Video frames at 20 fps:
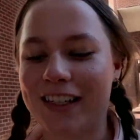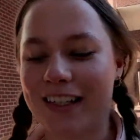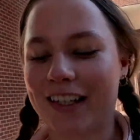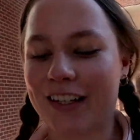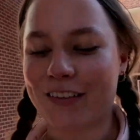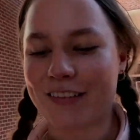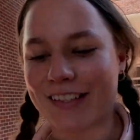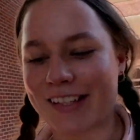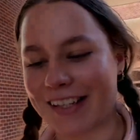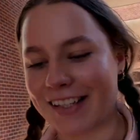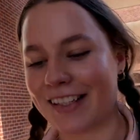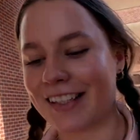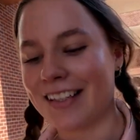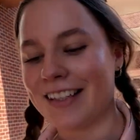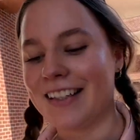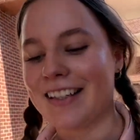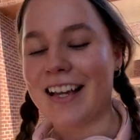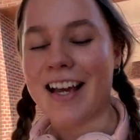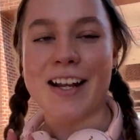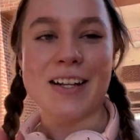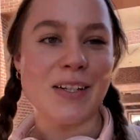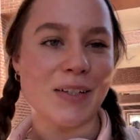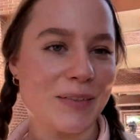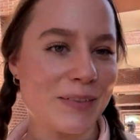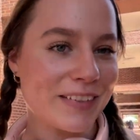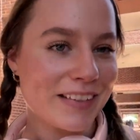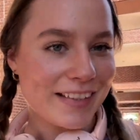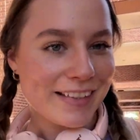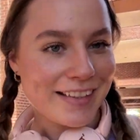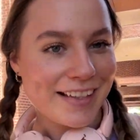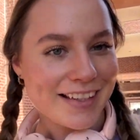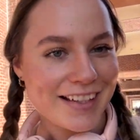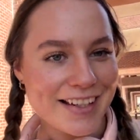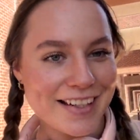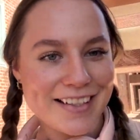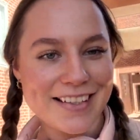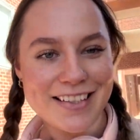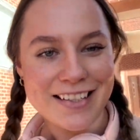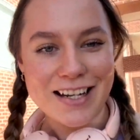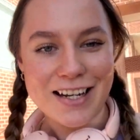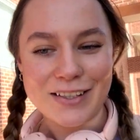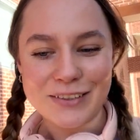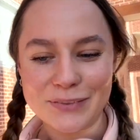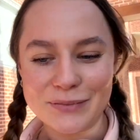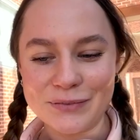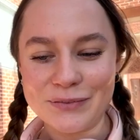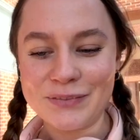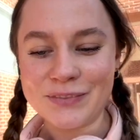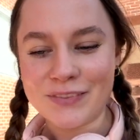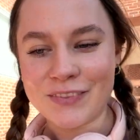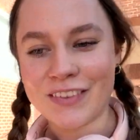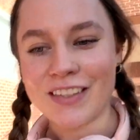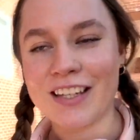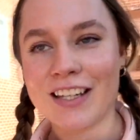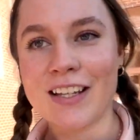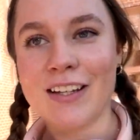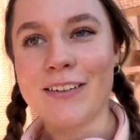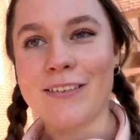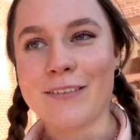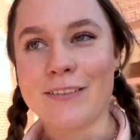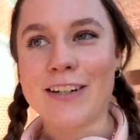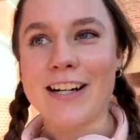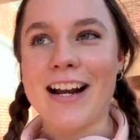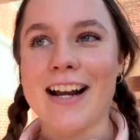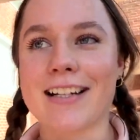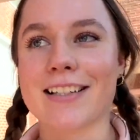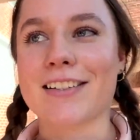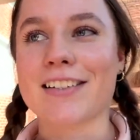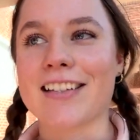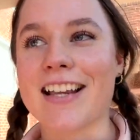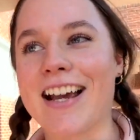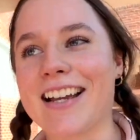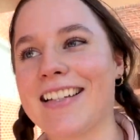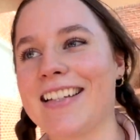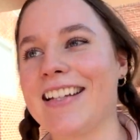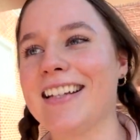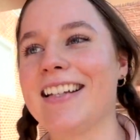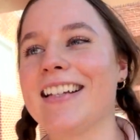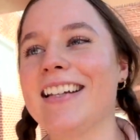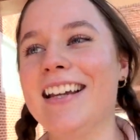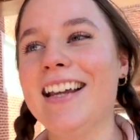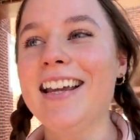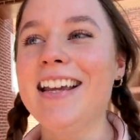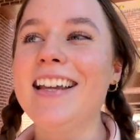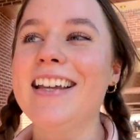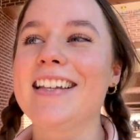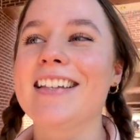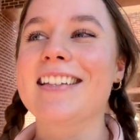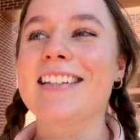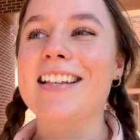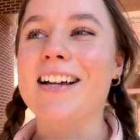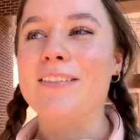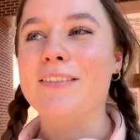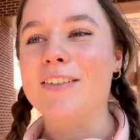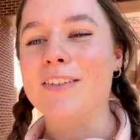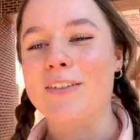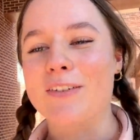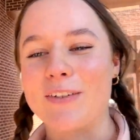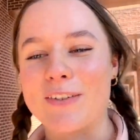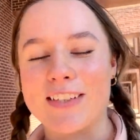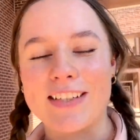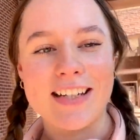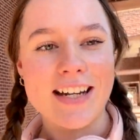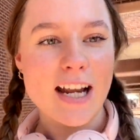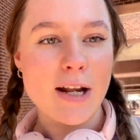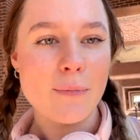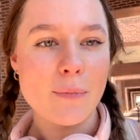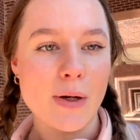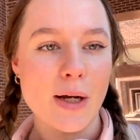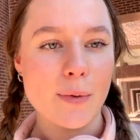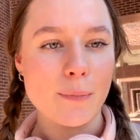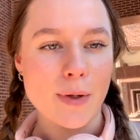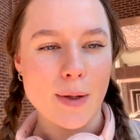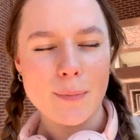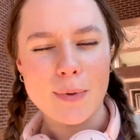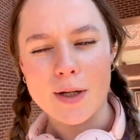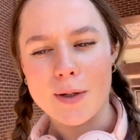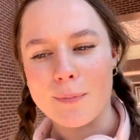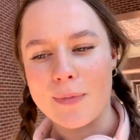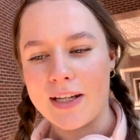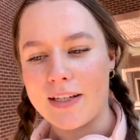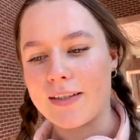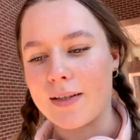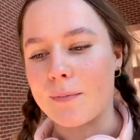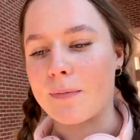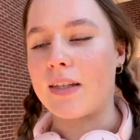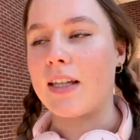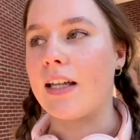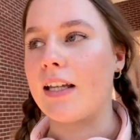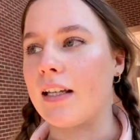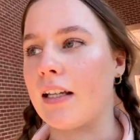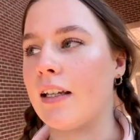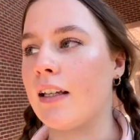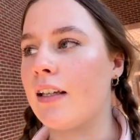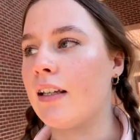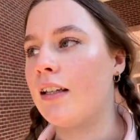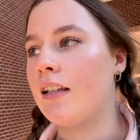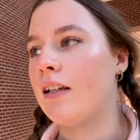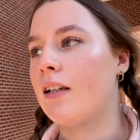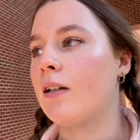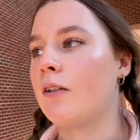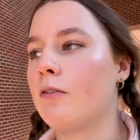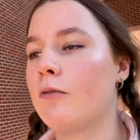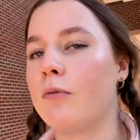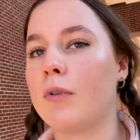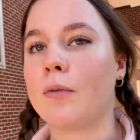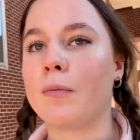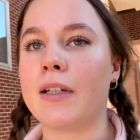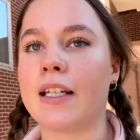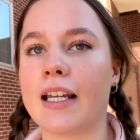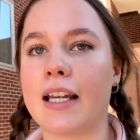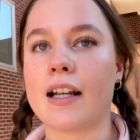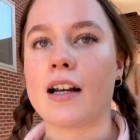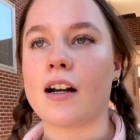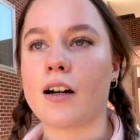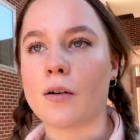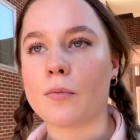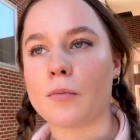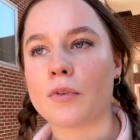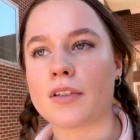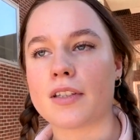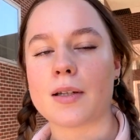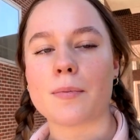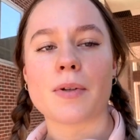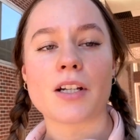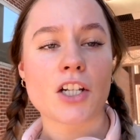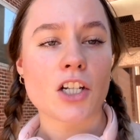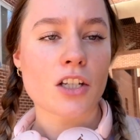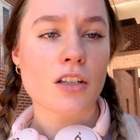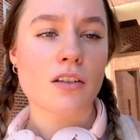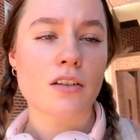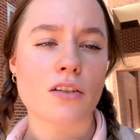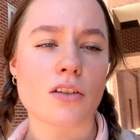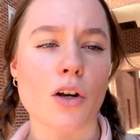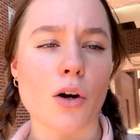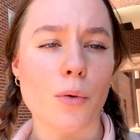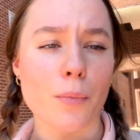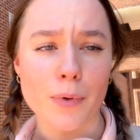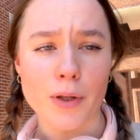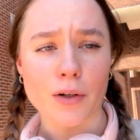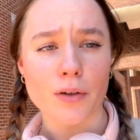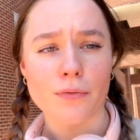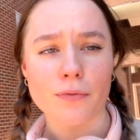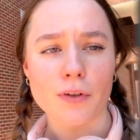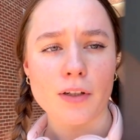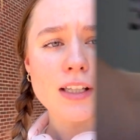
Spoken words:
And I was like, I don't really need it. So we're exercising self-control today, but maybe I'll make something when we get home. We'll see. But it's just so beautiful.